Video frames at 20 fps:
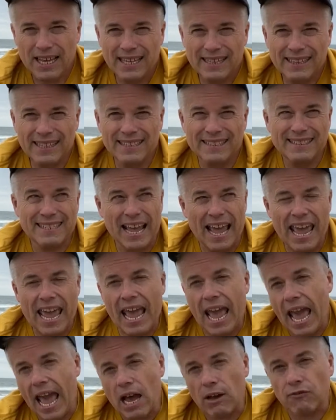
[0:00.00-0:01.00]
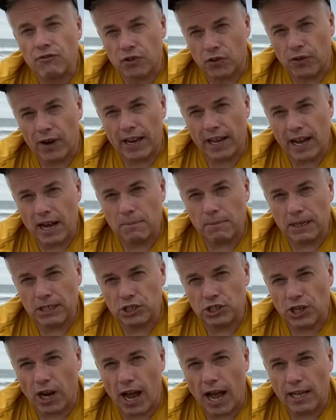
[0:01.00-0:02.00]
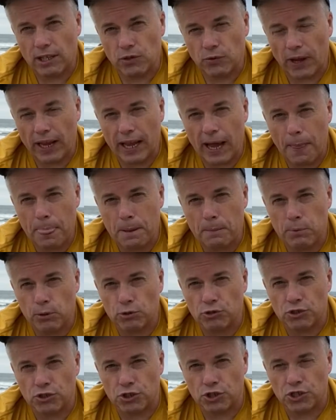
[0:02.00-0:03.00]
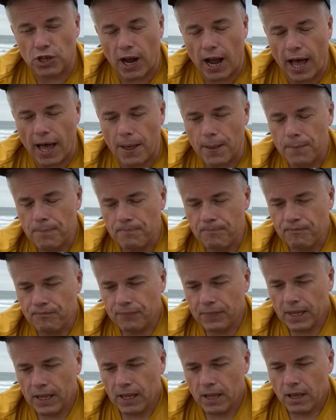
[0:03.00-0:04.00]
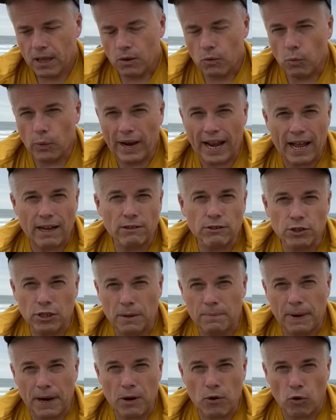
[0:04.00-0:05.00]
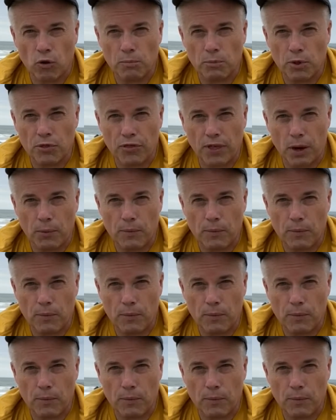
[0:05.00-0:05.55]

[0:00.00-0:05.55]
the day after I got my shot. So I got the booster shot, went out and did my normal thing